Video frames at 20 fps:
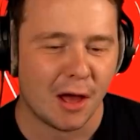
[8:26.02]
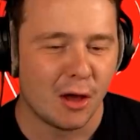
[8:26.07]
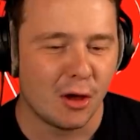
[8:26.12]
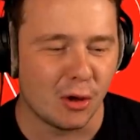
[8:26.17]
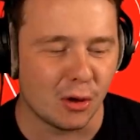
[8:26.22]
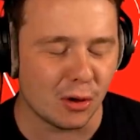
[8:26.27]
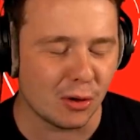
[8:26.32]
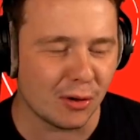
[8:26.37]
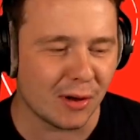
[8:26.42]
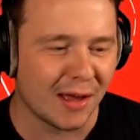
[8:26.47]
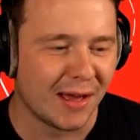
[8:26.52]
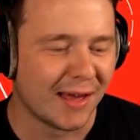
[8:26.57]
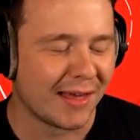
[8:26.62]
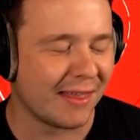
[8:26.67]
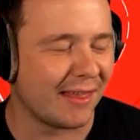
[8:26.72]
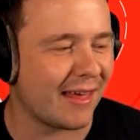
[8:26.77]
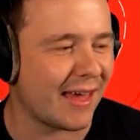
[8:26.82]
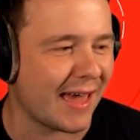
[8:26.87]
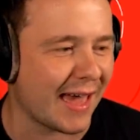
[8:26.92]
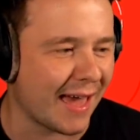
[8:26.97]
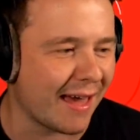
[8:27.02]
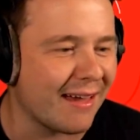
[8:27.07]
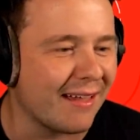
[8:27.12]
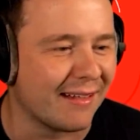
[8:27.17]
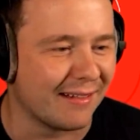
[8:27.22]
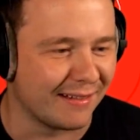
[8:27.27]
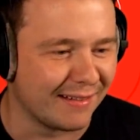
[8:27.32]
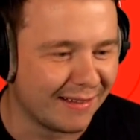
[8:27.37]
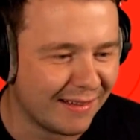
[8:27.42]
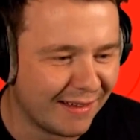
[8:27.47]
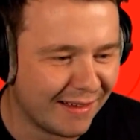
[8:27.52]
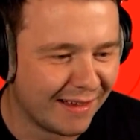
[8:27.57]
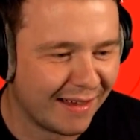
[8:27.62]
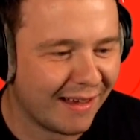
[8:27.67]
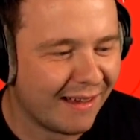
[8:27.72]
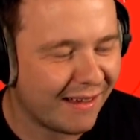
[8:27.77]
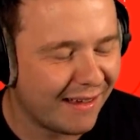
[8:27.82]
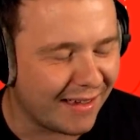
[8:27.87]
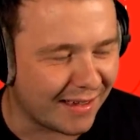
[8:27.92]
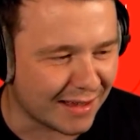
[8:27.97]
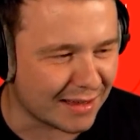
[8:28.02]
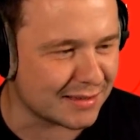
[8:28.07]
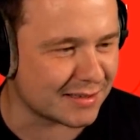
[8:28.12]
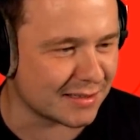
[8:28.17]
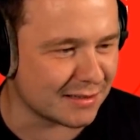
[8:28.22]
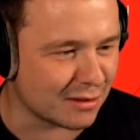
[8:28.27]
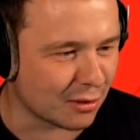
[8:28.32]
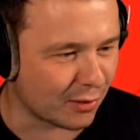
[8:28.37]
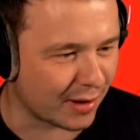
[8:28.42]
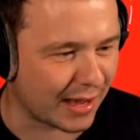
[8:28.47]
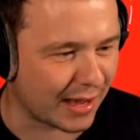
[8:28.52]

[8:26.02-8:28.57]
Who the hell isn't doing